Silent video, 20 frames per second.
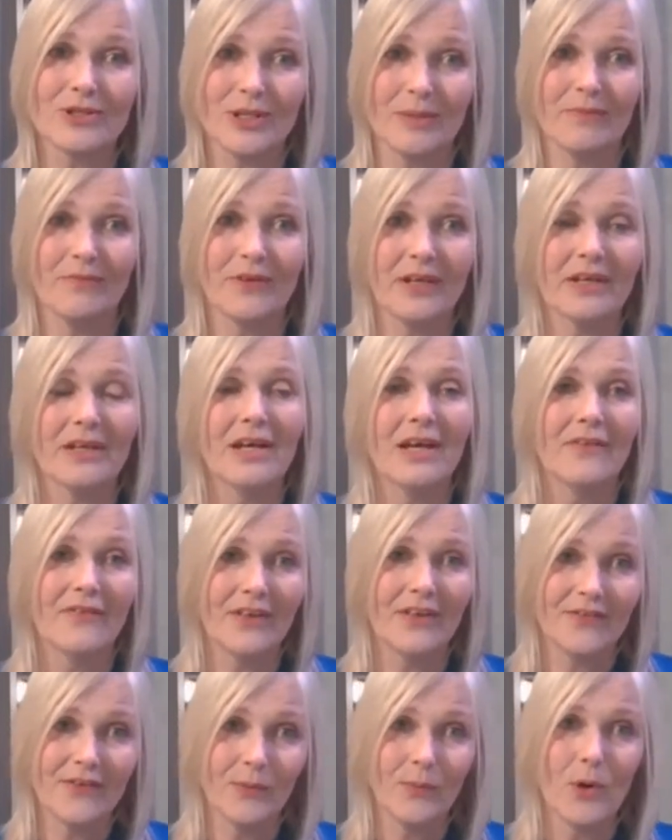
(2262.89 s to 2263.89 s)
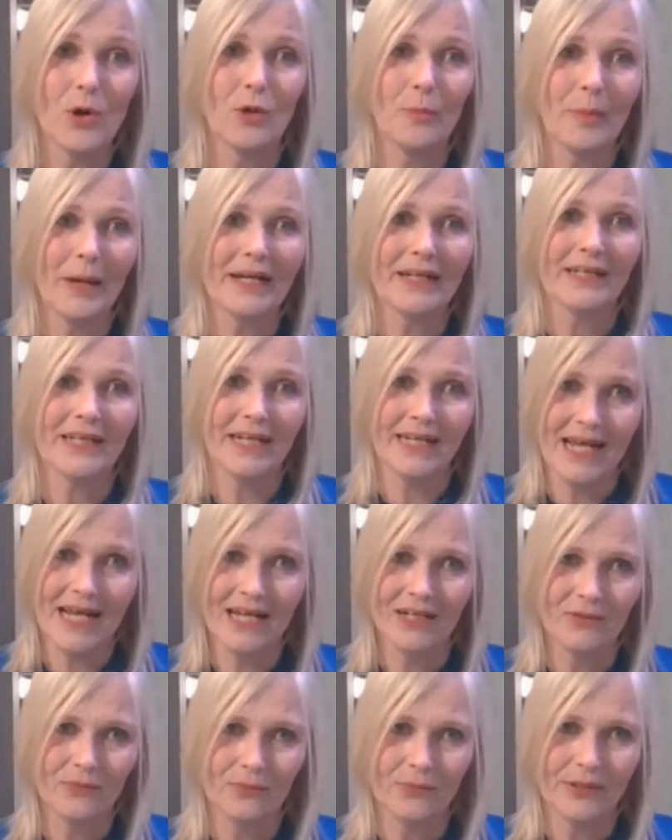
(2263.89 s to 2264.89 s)
something that the World Bank can
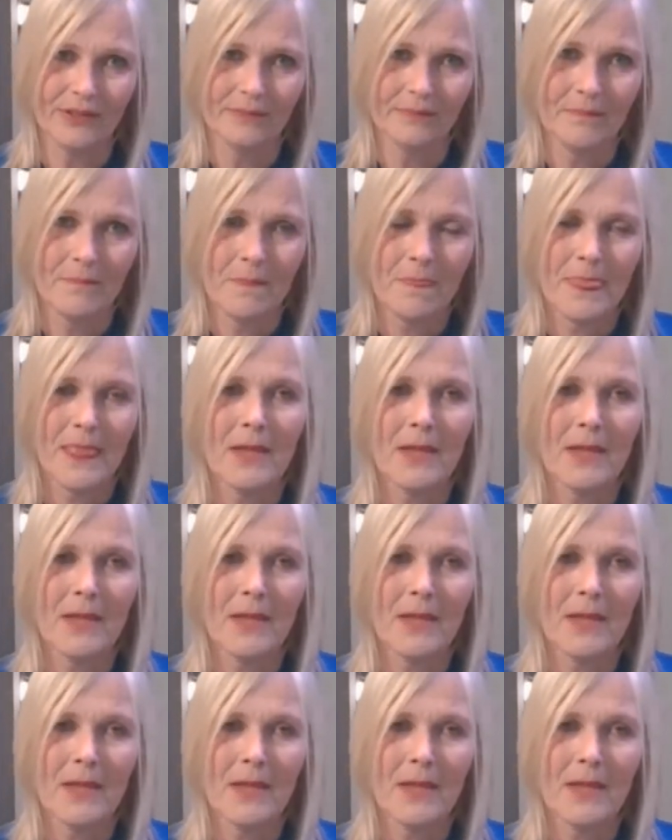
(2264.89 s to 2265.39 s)
help with.